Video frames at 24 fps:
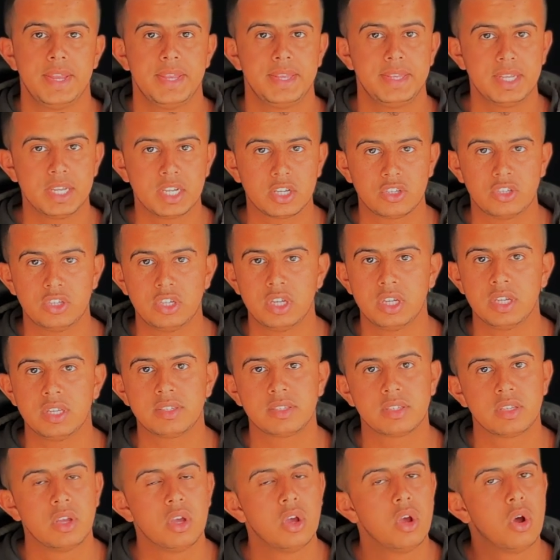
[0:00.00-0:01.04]

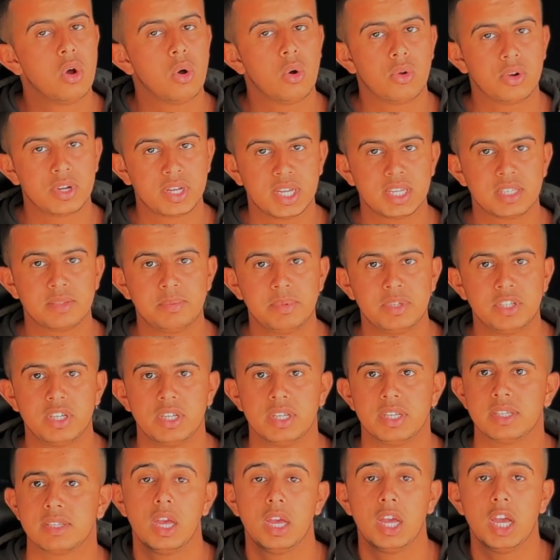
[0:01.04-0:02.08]
Next.js or
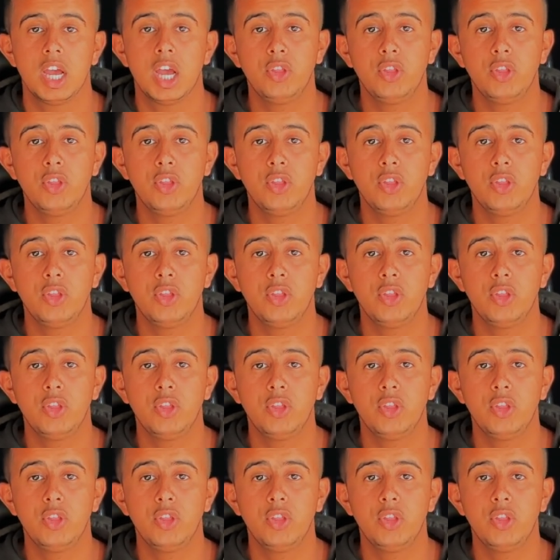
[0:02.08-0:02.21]
Gatsby.js.